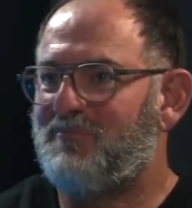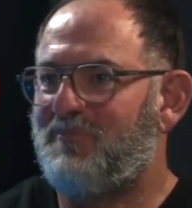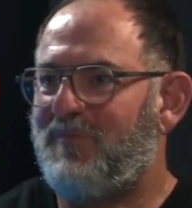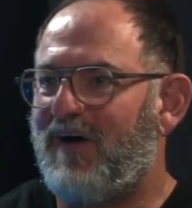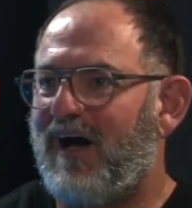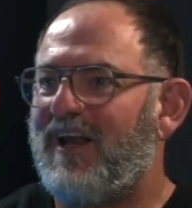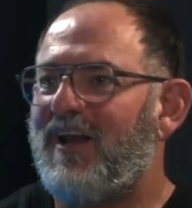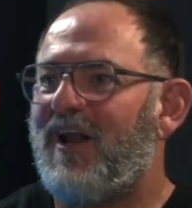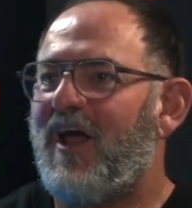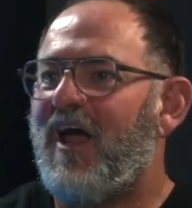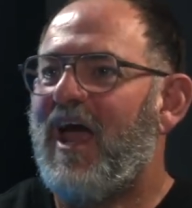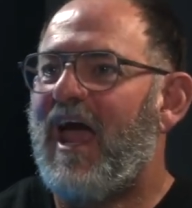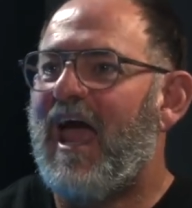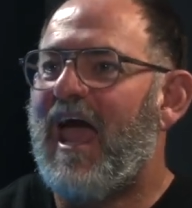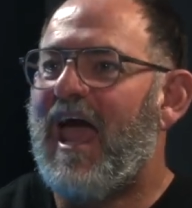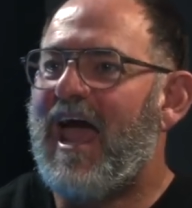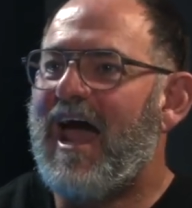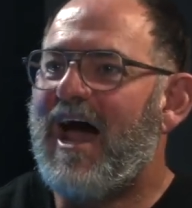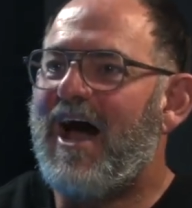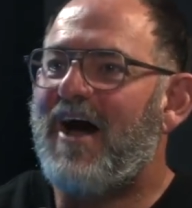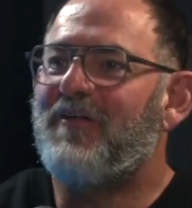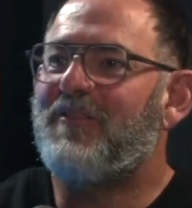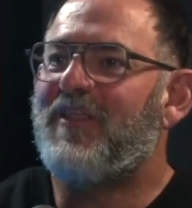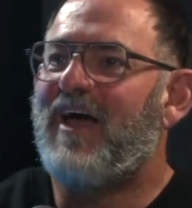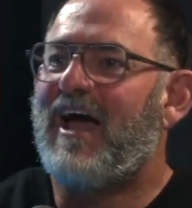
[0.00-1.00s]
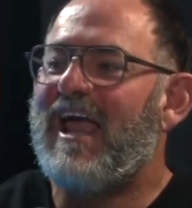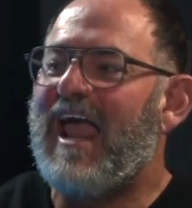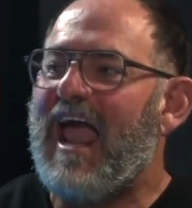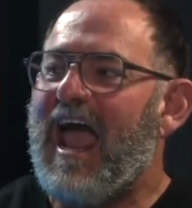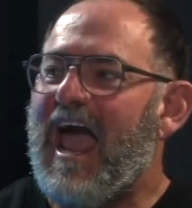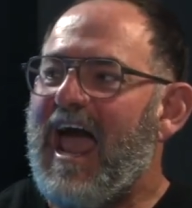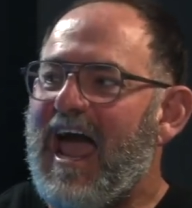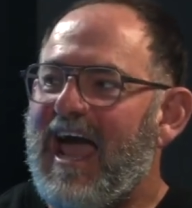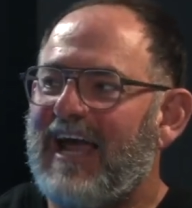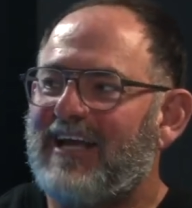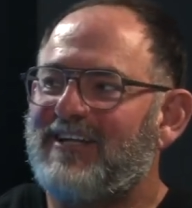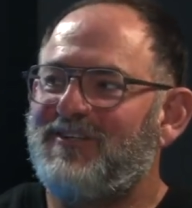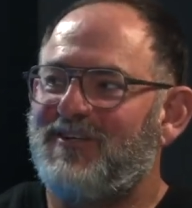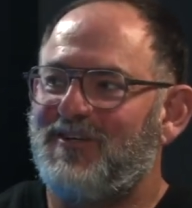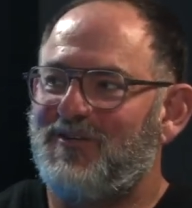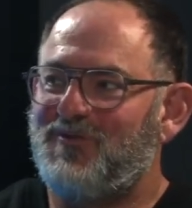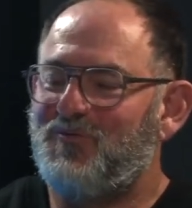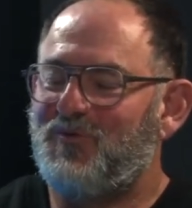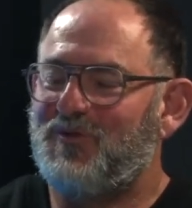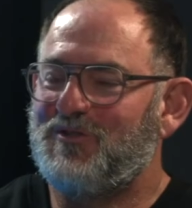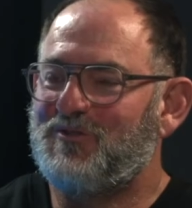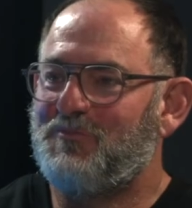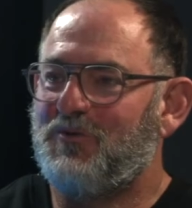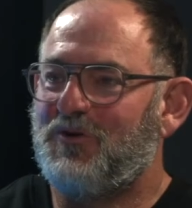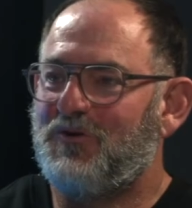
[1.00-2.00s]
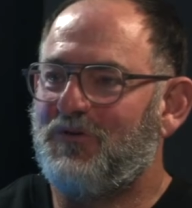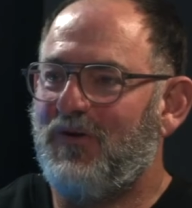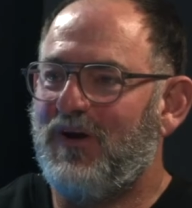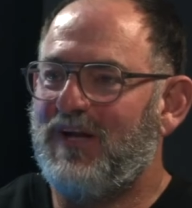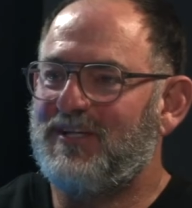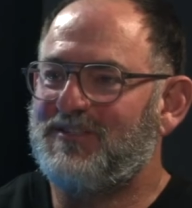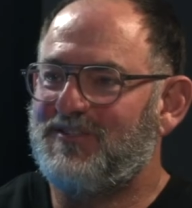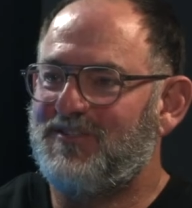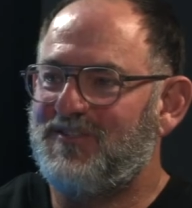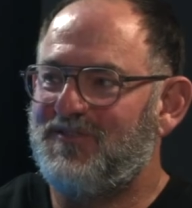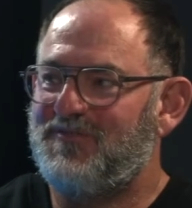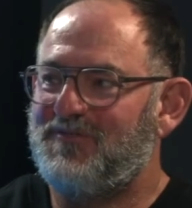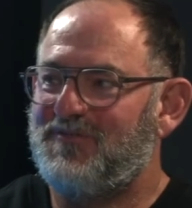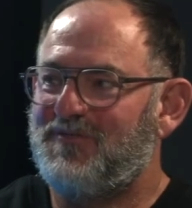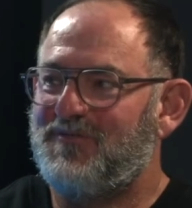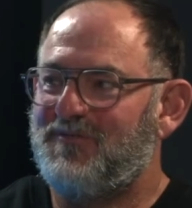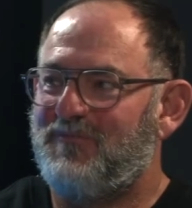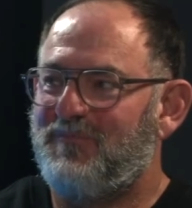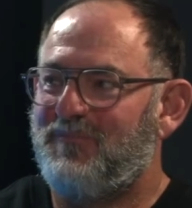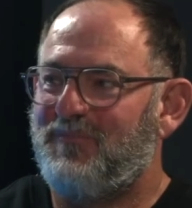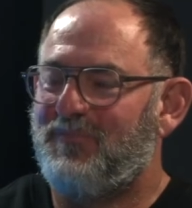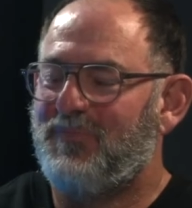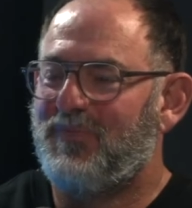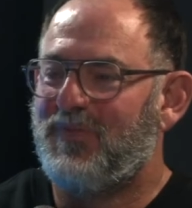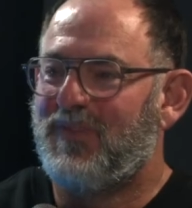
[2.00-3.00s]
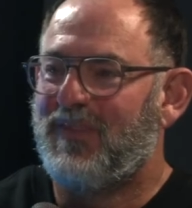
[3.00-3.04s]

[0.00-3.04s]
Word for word: but how they acted was progressive. Mm,